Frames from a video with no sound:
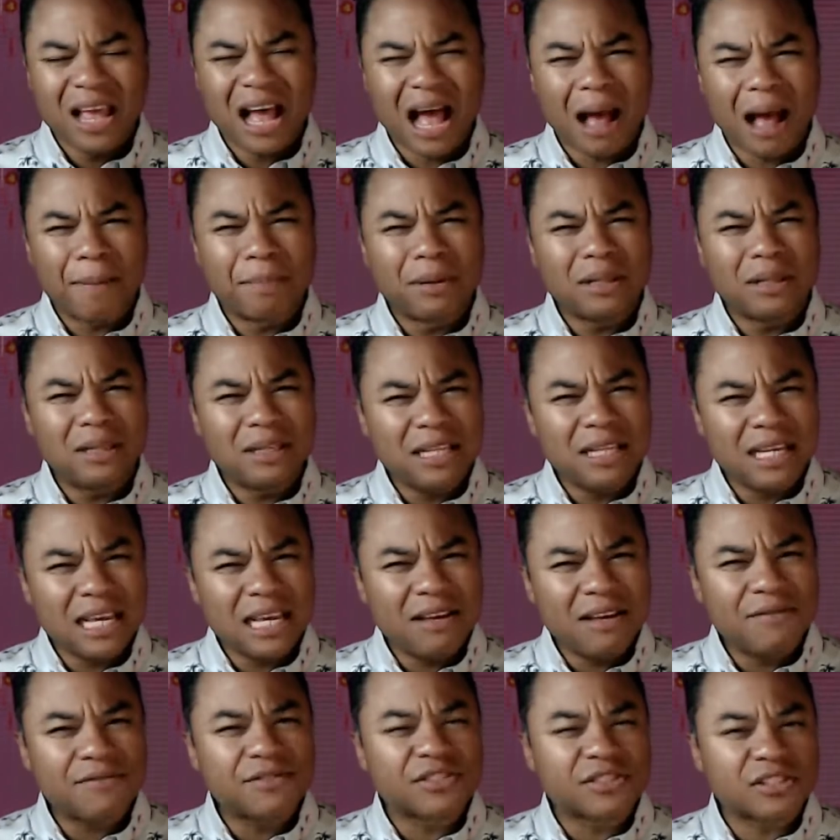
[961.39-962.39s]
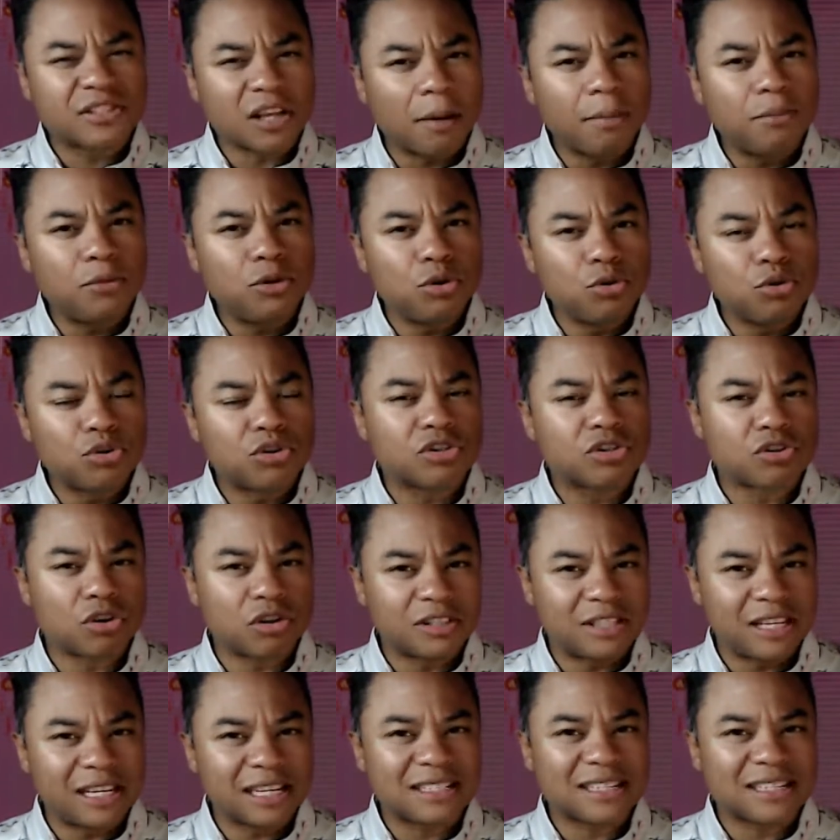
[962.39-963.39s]
I believe some users
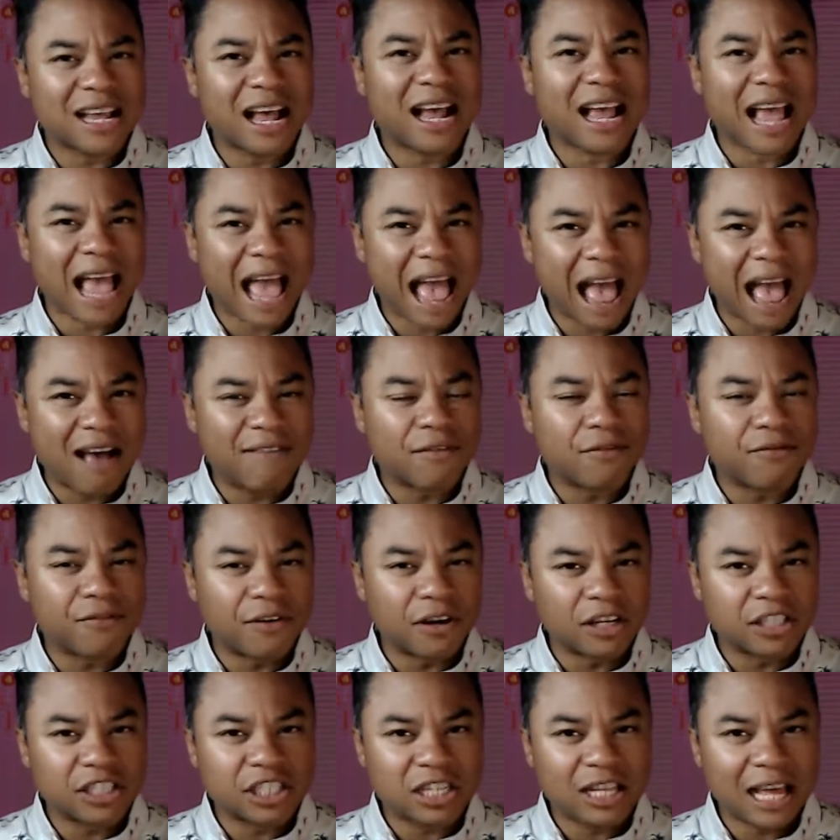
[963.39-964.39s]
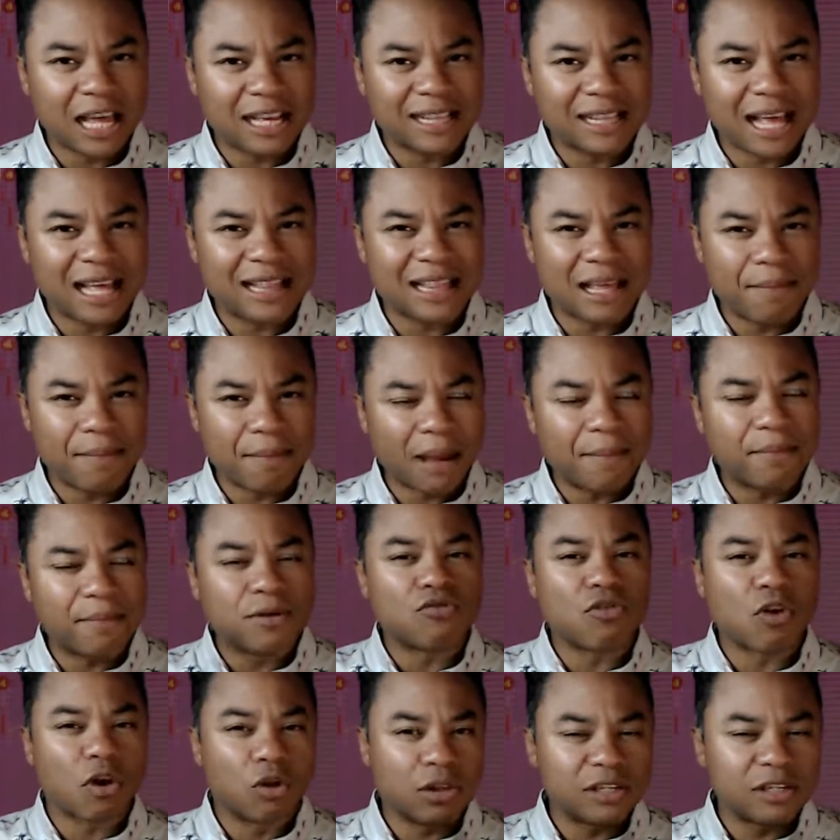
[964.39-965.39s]
on TikTok have a function like that. They might be
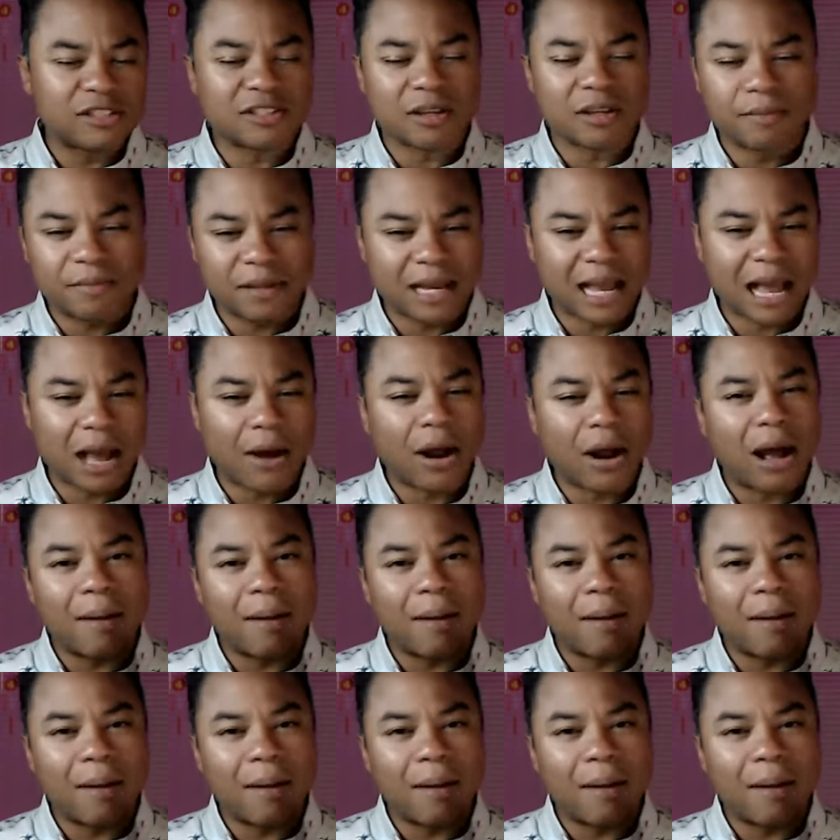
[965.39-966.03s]
rolling something out.